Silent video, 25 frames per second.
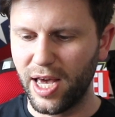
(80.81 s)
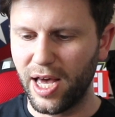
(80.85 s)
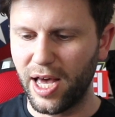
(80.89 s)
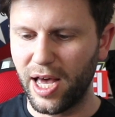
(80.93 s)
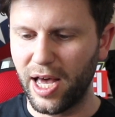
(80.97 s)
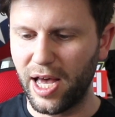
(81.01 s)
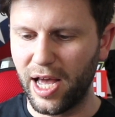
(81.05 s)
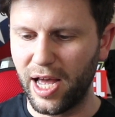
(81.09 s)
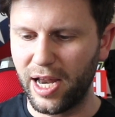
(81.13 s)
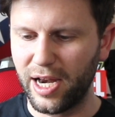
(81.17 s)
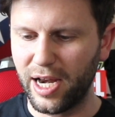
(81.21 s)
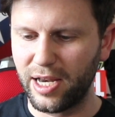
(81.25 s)

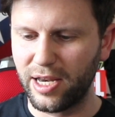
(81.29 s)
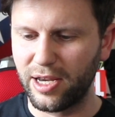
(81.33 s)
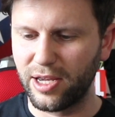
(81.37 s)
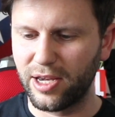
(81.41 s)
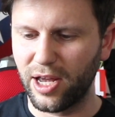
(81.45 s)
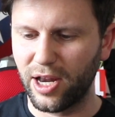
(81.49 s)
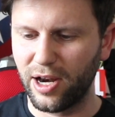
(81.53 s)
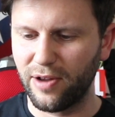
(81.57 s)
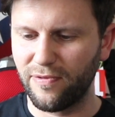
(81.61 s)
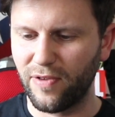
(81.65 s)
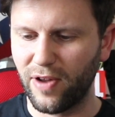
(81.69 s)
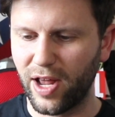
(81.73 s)
Uh, and then you
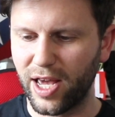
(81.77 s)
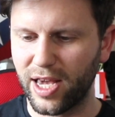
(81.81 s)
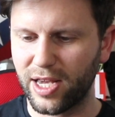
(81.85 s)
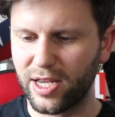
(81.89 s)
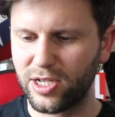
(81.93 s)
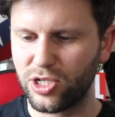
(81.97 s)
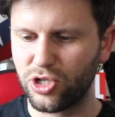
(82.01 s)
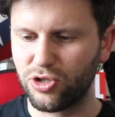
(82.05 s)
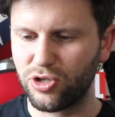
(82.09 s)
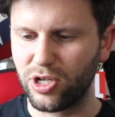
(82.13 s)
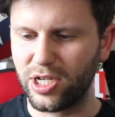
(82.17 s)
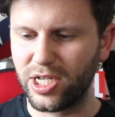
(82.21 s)
kind of
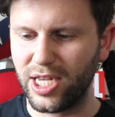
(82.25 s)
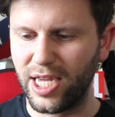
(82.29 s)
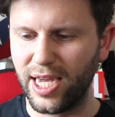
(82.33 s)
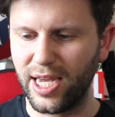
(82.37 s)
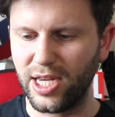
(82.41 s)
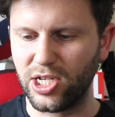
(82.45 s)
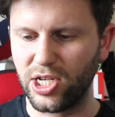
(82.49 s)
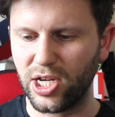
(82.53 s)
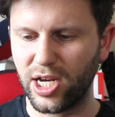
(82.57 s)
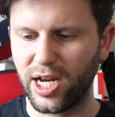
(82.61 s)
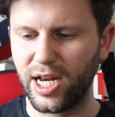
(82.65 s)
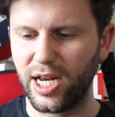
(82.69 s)
like
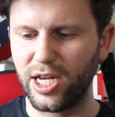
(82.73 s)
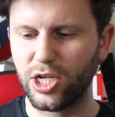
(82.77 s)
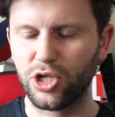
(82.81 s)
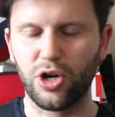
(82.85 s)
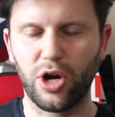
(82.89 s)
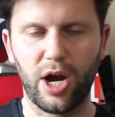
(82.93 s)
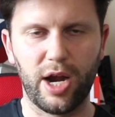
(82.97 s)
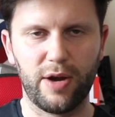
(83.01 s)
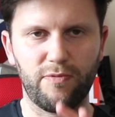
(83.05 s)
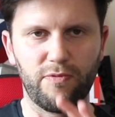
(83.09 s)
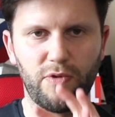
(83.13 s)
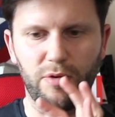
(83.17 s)
strategically
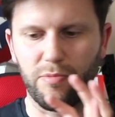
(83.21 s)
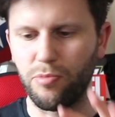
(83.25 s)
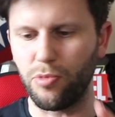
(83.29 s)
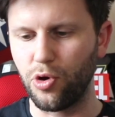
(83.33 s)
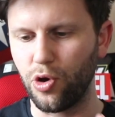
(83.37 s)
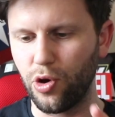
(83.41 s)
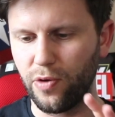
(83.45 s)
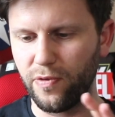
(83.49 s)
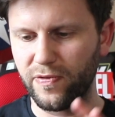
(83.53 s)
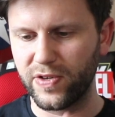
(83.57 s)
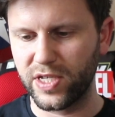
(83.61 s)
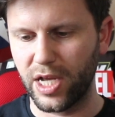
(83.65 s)
try and
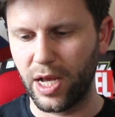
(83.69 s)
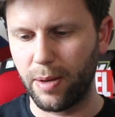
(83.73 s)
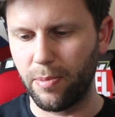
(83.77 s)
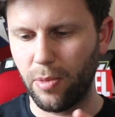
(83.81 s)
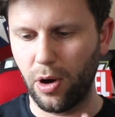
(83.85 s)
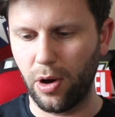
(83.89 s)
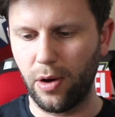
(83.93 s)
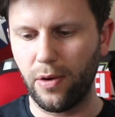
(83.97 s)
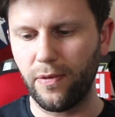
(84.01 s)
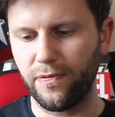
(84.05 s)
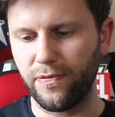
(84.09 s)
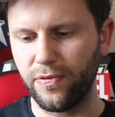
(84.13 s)
remove some
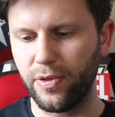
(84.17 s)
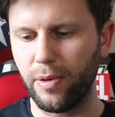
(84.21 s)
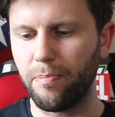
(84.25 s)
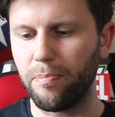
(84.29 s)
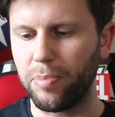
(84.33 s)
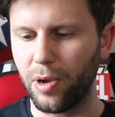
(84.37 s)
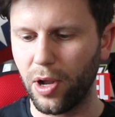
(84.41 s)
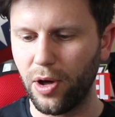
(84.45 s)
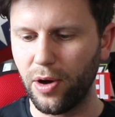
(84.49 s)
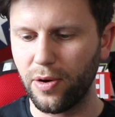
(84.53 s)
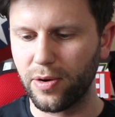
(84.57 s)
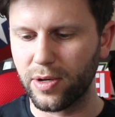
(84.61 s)
of the
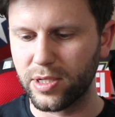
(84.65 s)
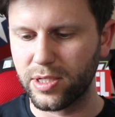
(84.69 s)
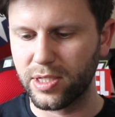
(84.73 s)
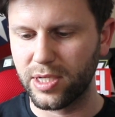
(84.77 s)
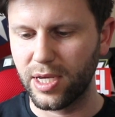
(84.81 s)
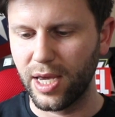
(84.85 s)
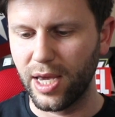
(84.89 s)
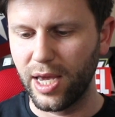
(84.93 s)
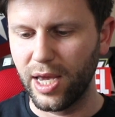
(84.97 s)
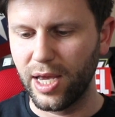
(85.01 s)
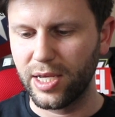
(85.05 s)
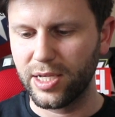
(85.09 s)
blocks.